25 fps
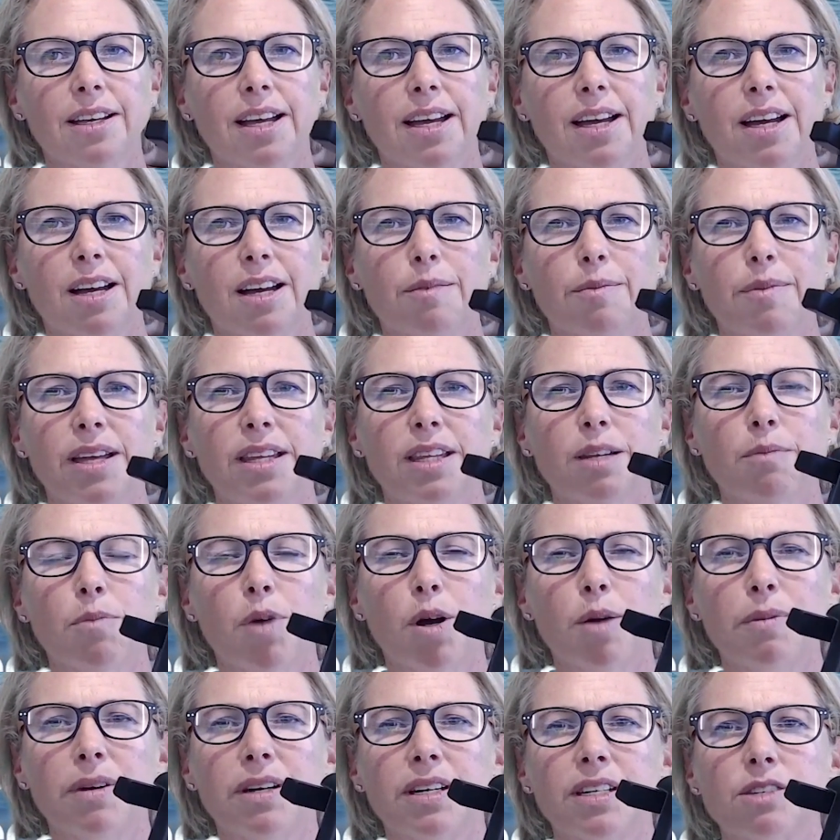At the
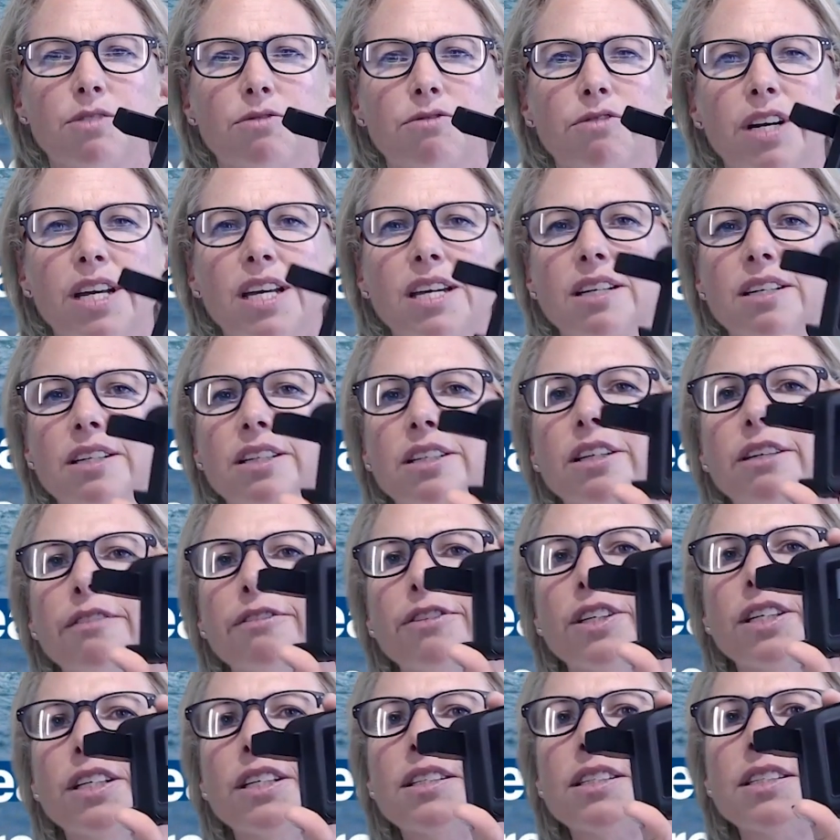moment it's red, I don't know if
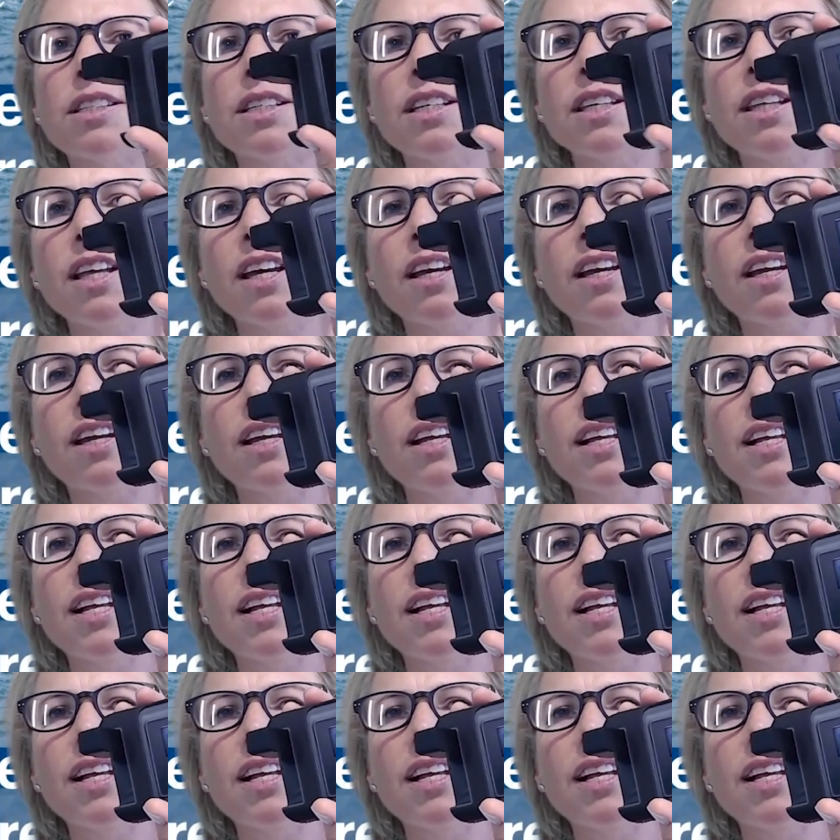you can see that.